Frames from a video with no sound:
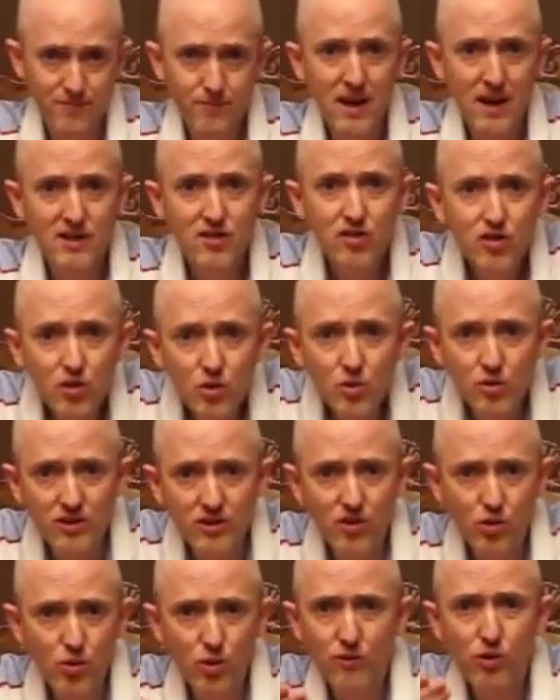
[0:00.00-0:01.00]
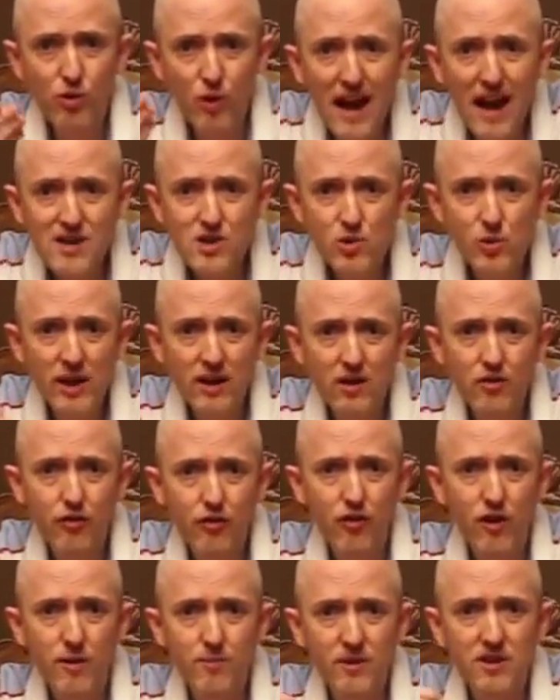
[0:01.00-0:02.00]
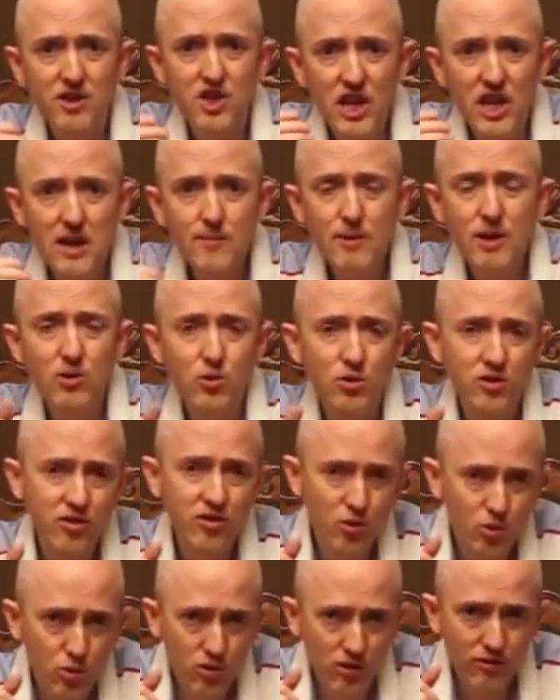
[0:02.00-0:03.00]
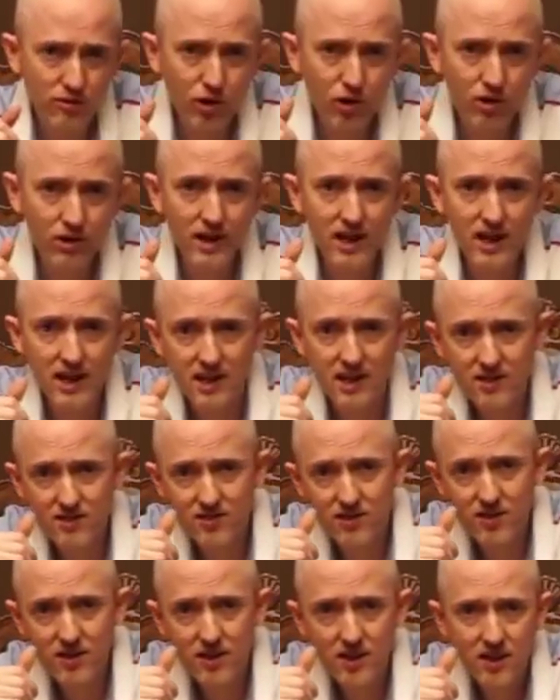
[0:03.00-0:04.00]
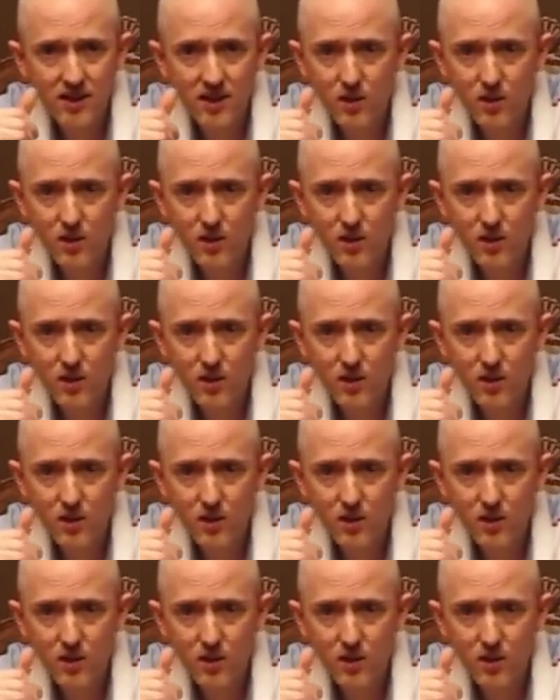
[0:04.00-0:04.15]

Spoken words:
my students who have graduated from the Jamie Lewis School of Hard Knocks.